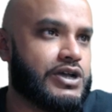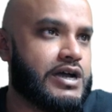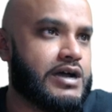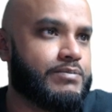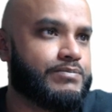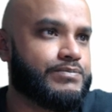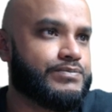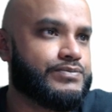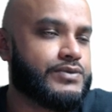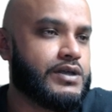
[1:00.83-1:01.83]
On
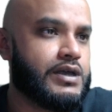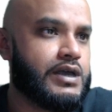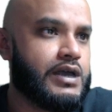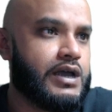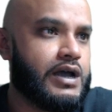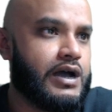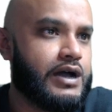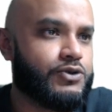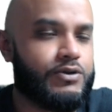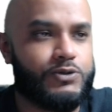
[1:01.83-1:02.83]

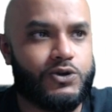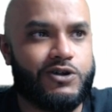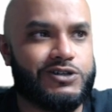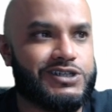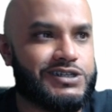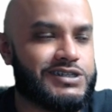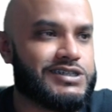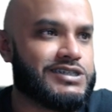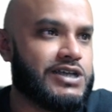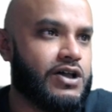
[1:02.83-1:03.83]
cryptocurrencies
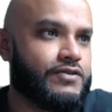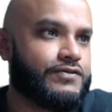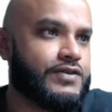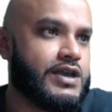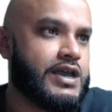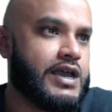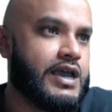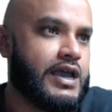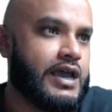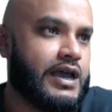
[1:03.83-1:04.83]
itself,
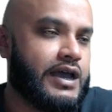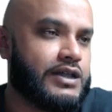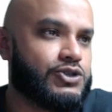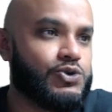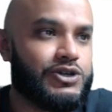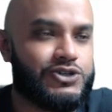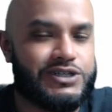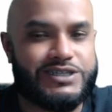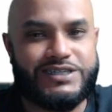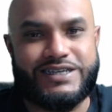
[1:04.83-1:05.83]

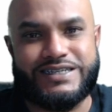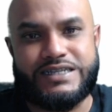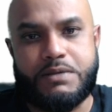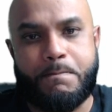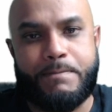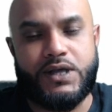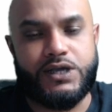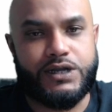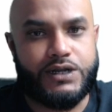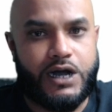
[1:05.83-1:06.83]
$260
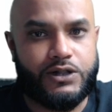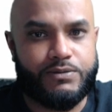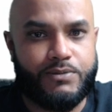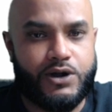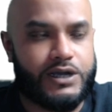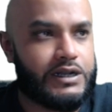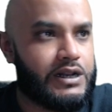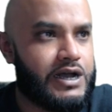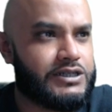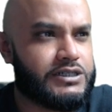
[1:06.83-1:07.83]
billion market
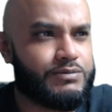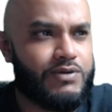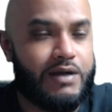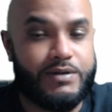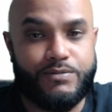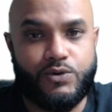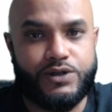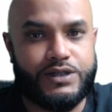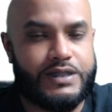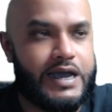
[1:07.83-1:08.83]
loss. It's probably more
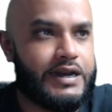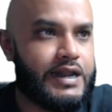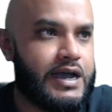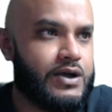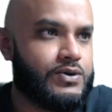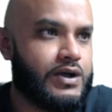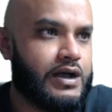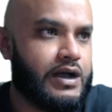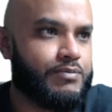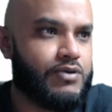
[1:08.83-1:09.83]
than that
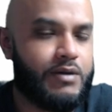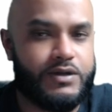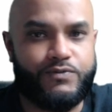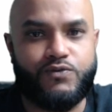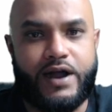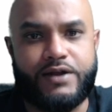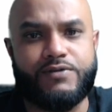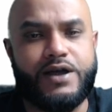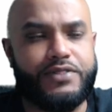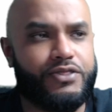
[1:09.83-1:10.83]
now, probably right
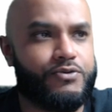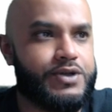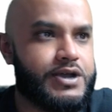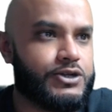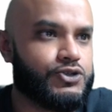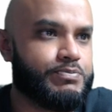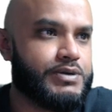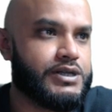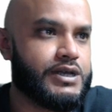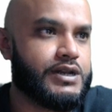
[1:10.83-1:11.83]
around 300
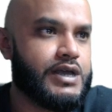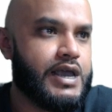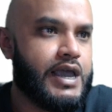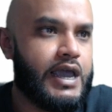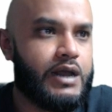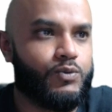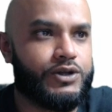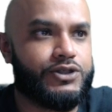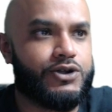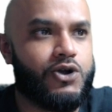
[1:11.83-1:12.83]
billion in
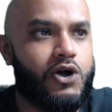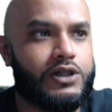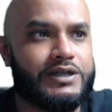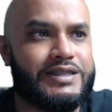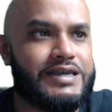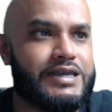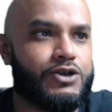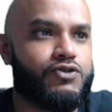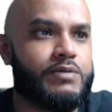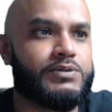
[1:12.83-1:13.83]
what they're calling the
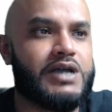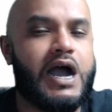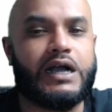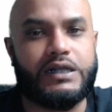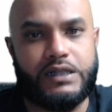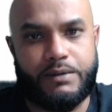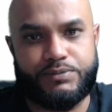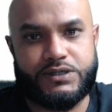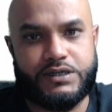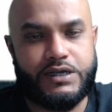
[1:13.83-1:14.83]

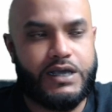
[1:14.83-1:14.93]
cryptocalypse.